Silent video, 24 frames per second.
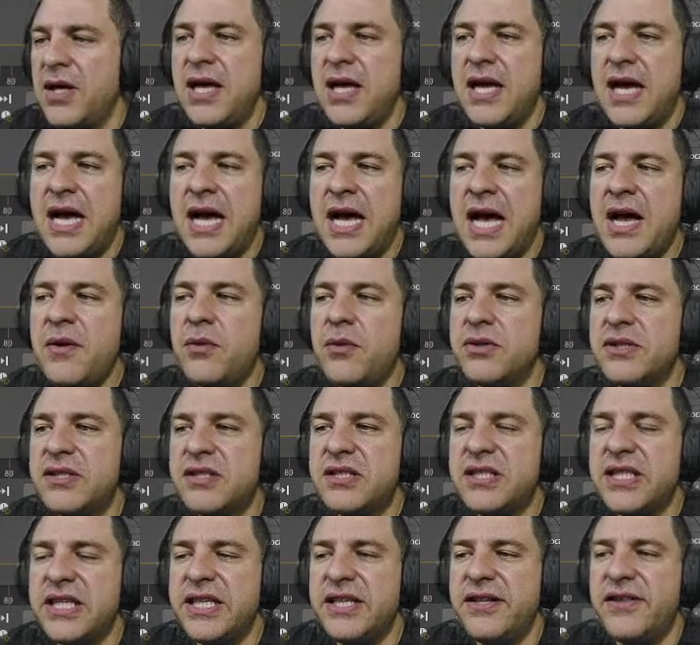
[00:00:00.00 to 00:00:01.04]
I will
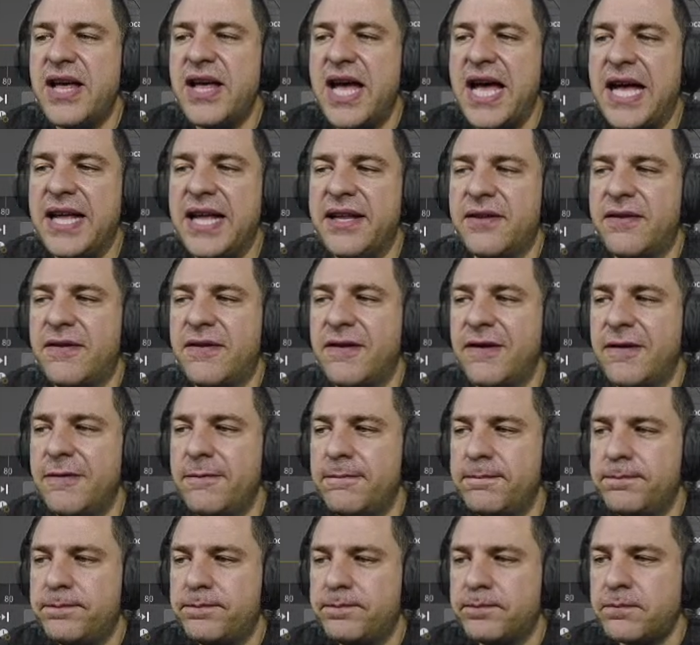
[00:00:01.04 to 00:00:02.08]
see that
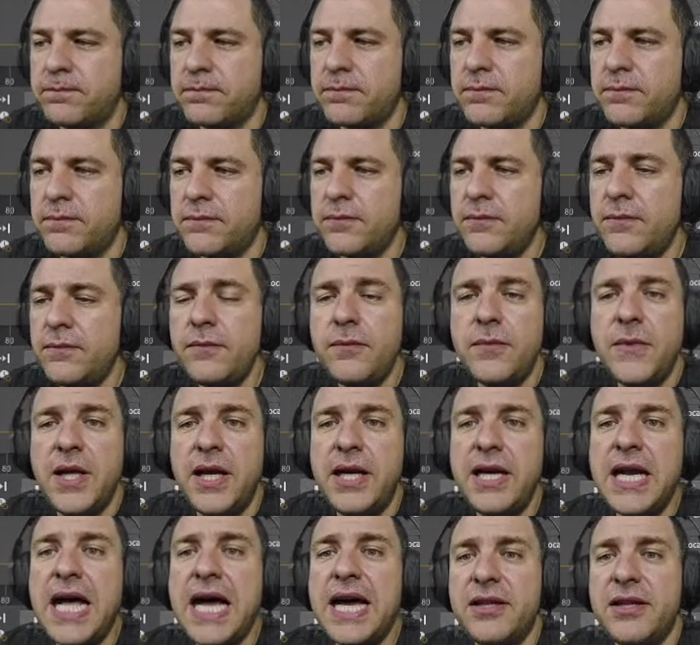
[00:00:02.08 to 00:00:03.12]

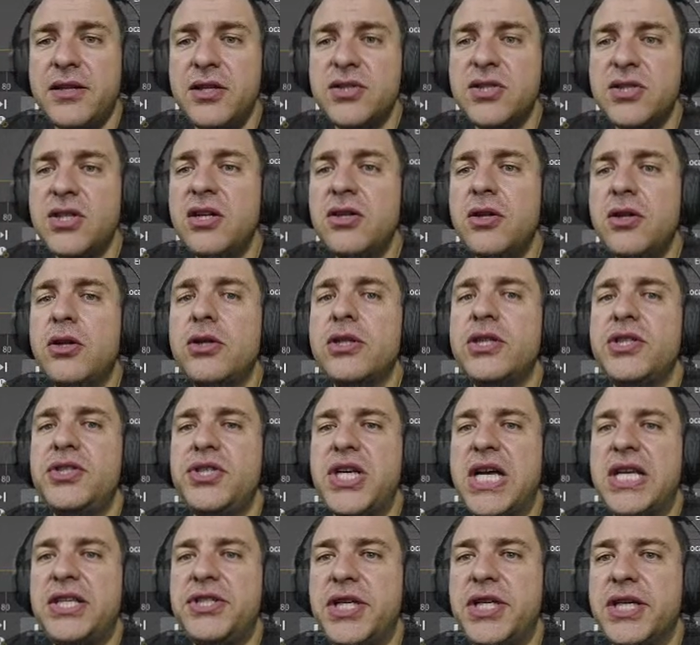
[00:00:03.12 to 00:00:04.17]
light is not only
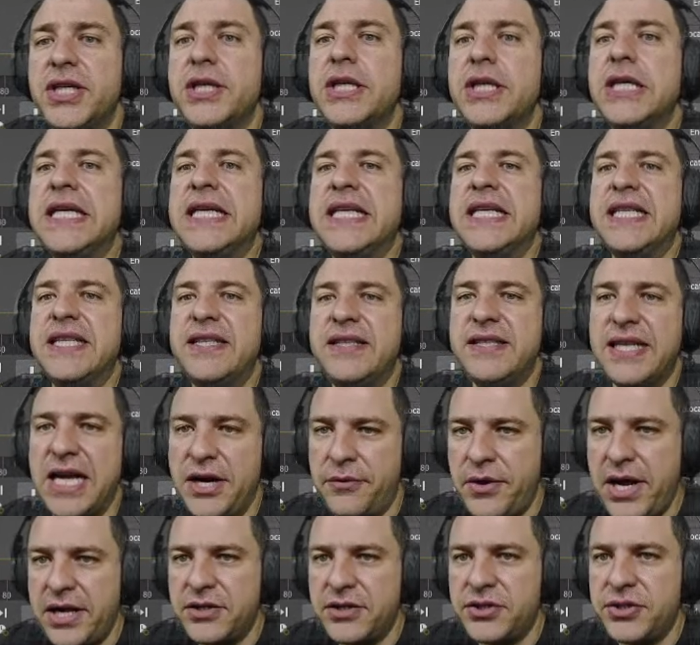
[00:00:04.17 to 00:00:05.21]
changing
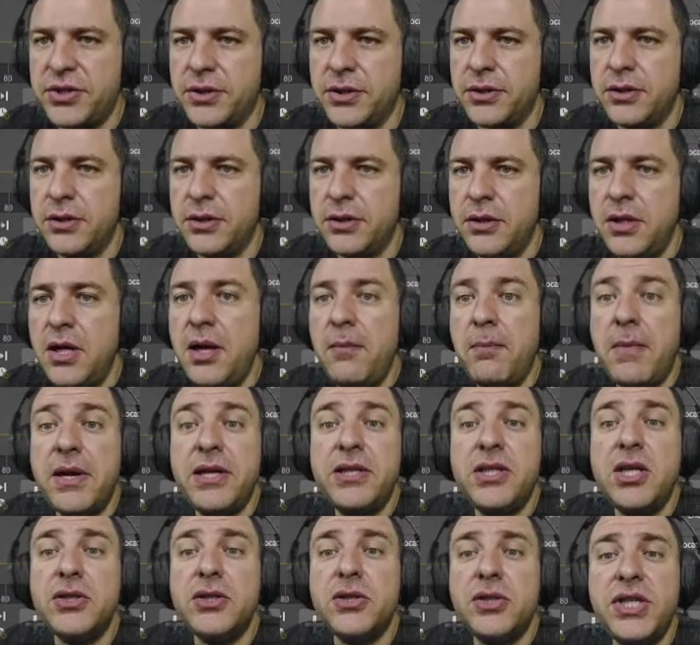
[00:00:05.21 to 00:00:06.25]
direction, but it's
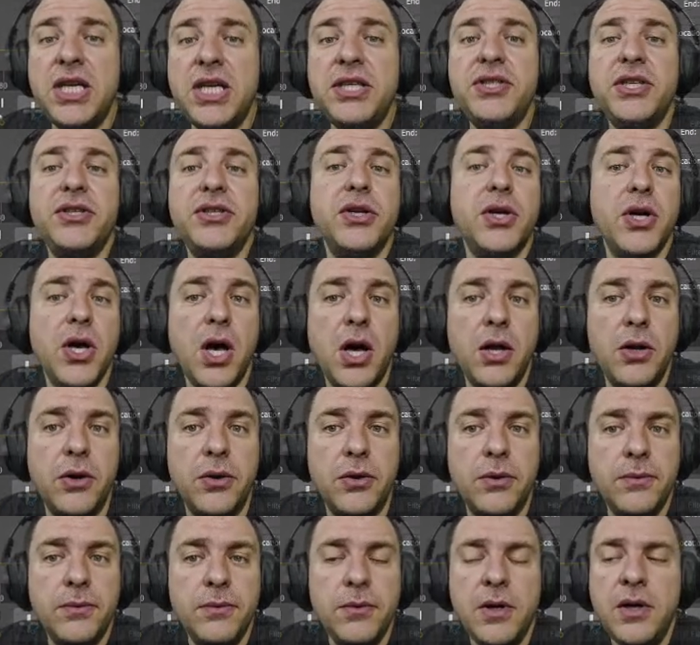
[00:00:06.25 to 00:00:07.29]
also changing the color.
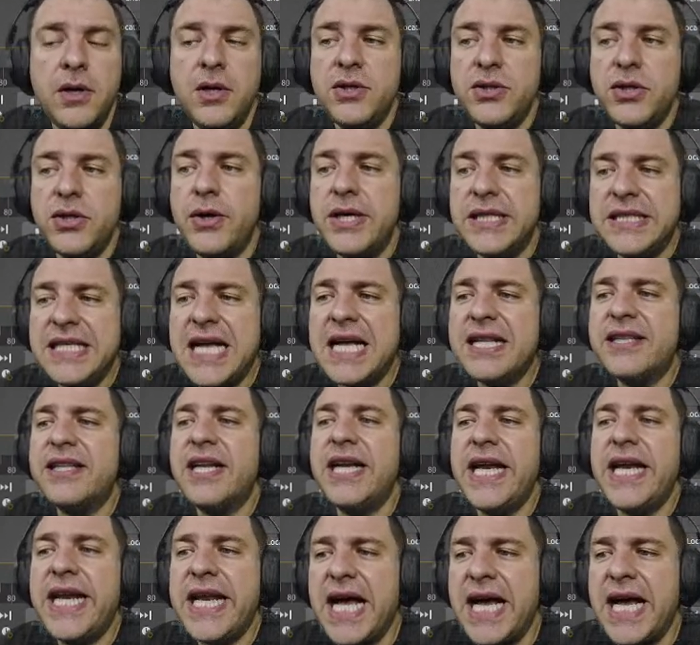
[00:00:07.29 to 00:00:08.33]
So
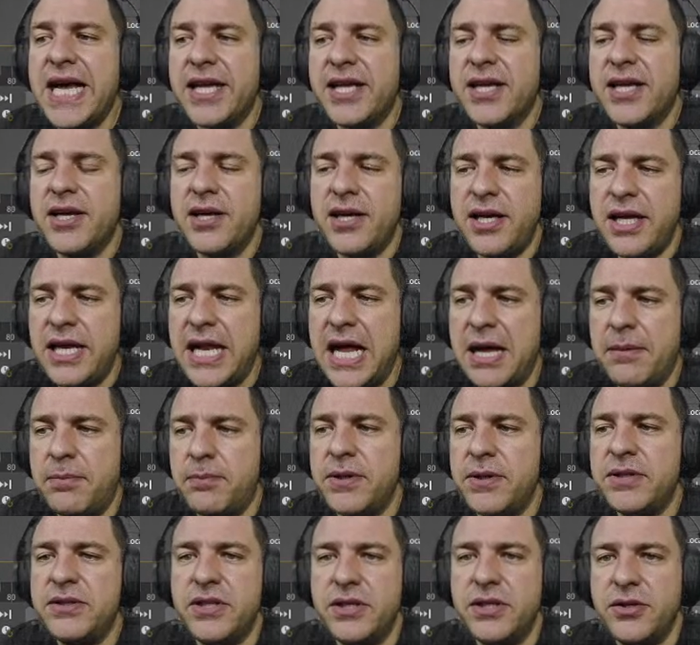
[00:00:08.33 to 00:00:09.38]
exactly like it
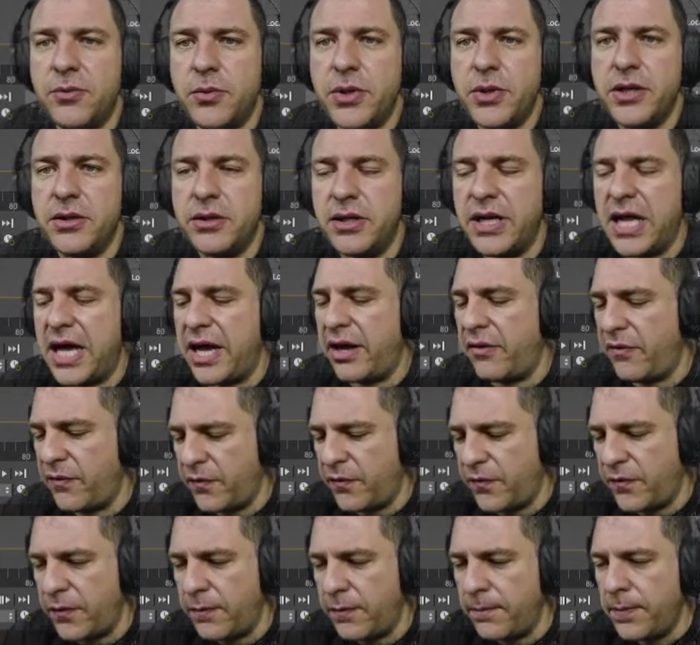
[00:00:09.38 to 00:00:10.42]
happens in real
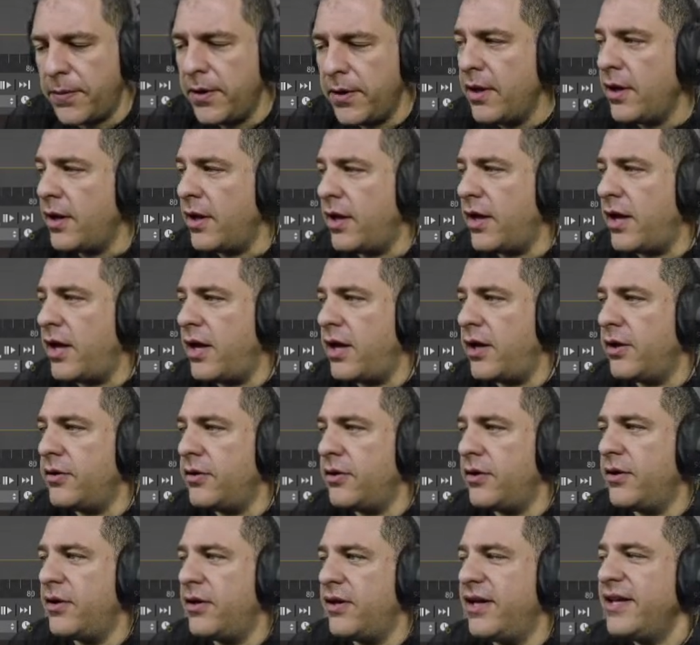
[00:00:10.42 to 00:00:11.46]
life. And
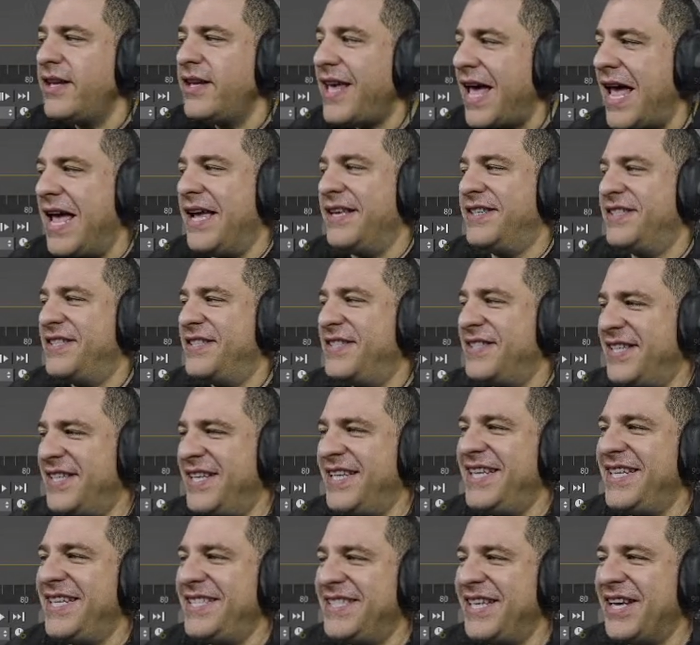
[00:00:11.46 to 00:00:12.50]
yes, it
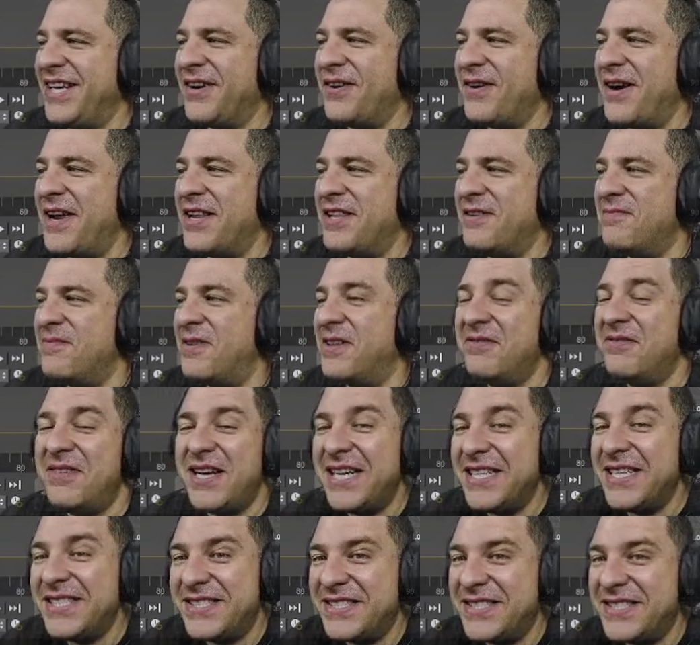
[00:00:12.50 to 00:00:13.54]
is incredible, but
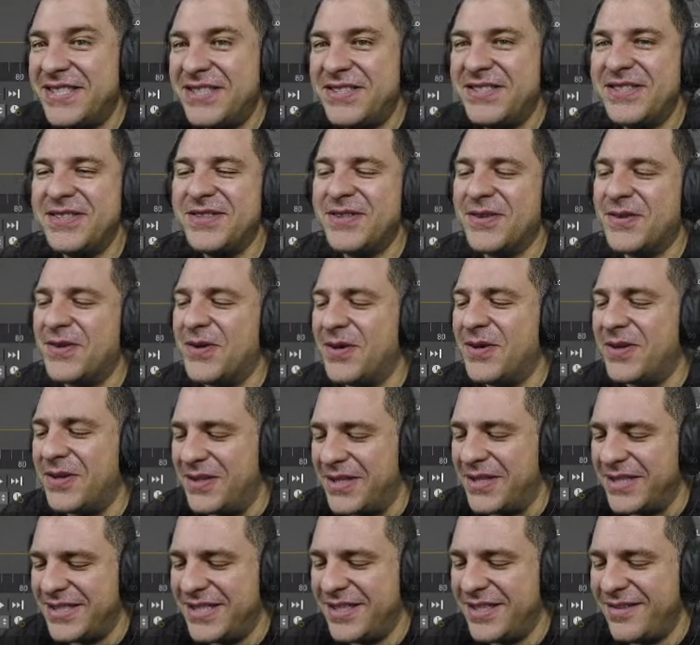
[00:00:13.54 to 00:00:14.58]
it's too cool,
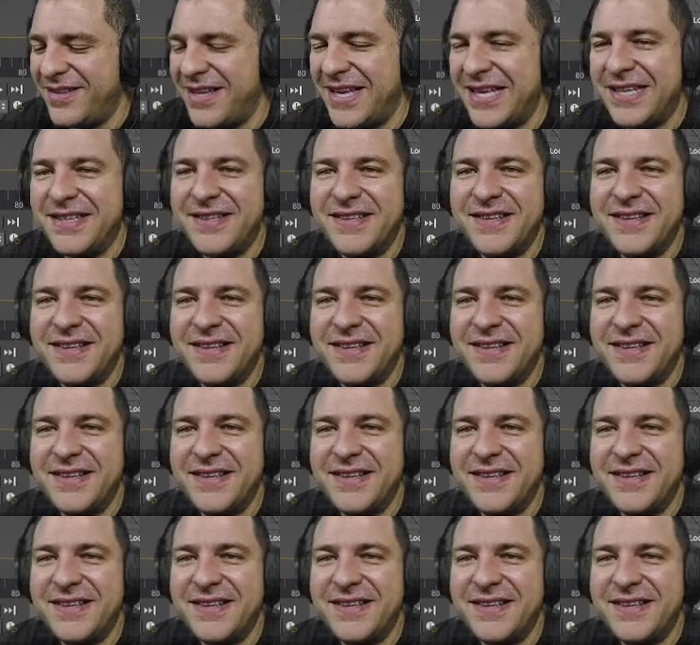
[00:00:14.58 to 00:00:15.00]
isn't it?